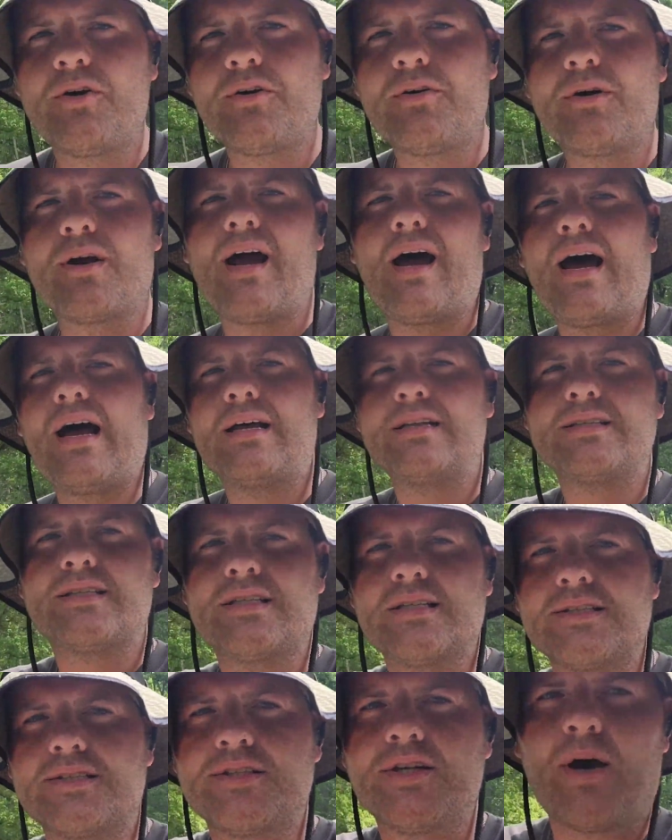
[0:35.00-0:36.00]
this double
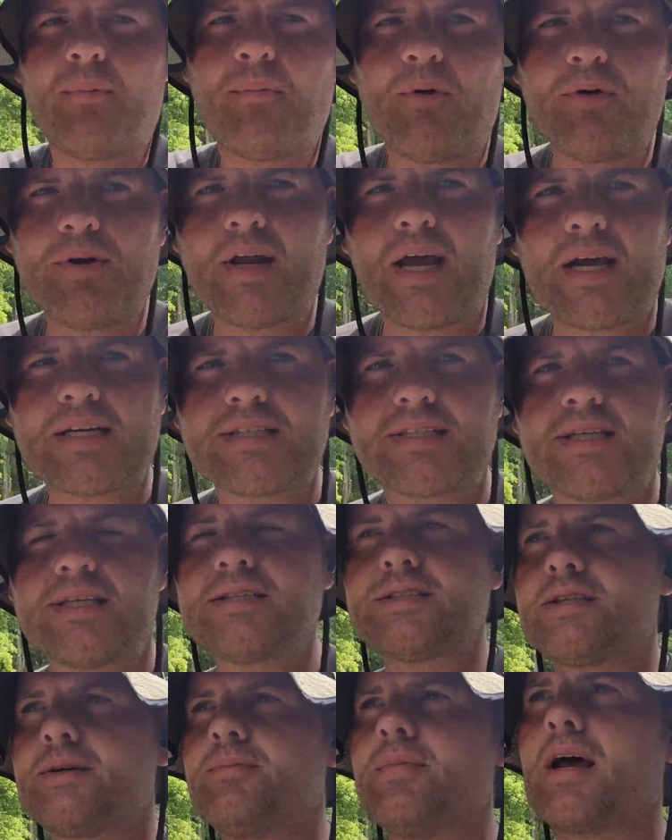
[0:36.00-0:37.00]
deck system that
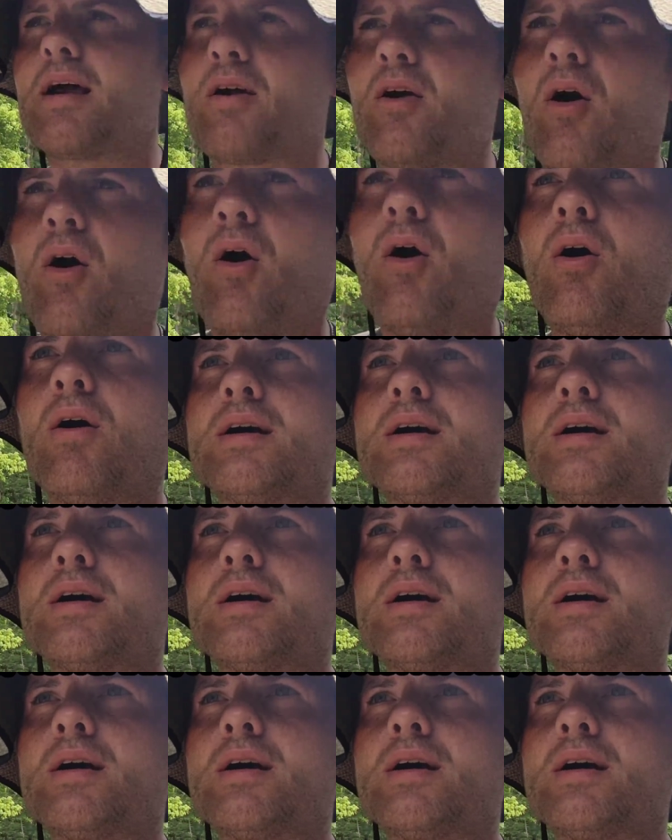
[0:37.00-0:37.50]
Kong is taking